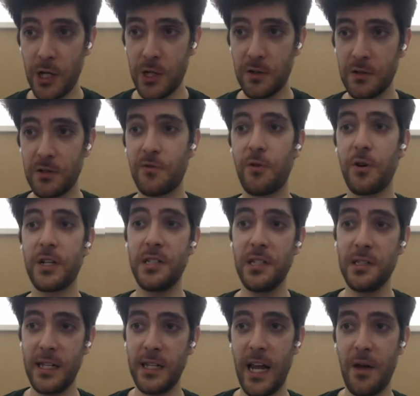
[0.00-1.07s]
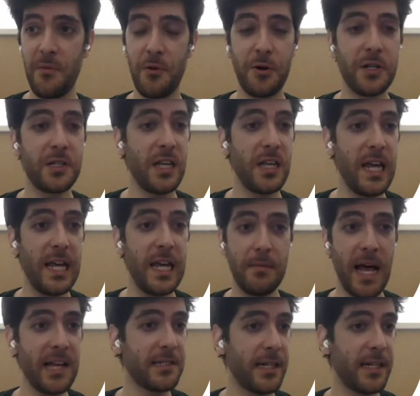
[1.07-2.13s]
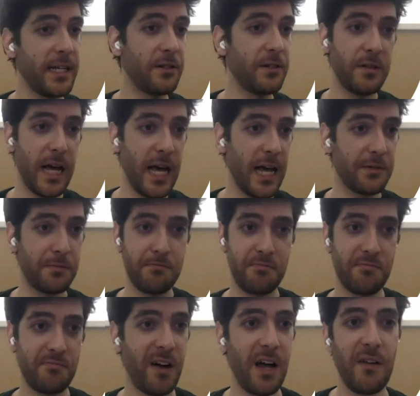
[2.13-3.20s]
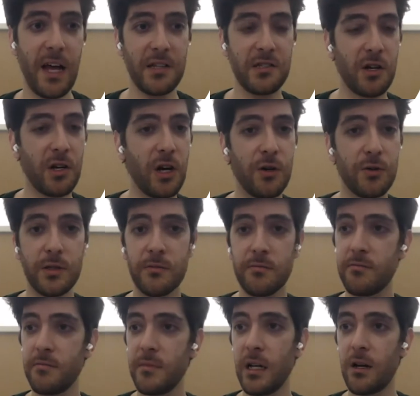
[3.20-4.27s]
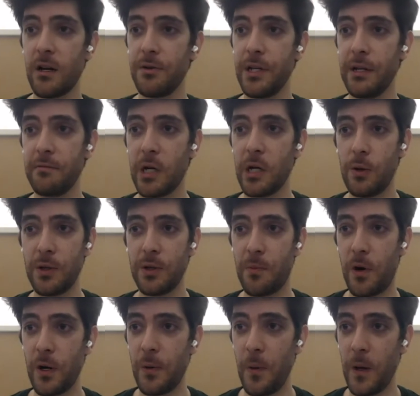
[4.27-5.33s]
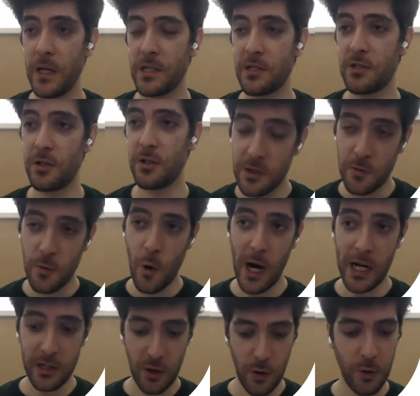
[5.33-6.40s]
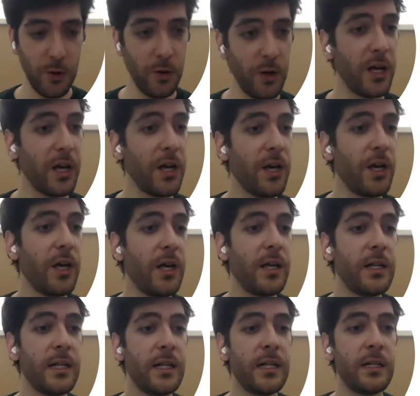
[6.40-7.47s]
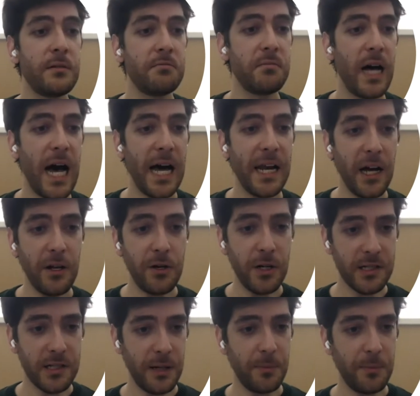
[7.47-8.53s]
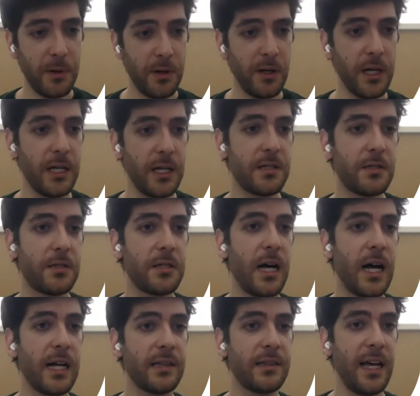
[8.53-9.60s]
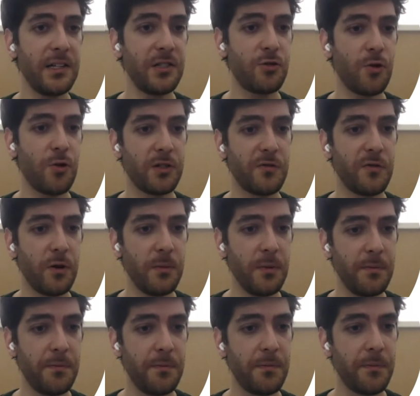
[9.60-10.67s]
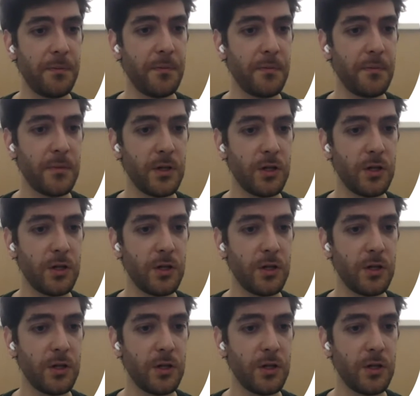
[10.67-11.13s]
integrations for existing libraries in as little as 5 lines of code, including all the boilerplate. So it's quite cool. Another example is a tense transform.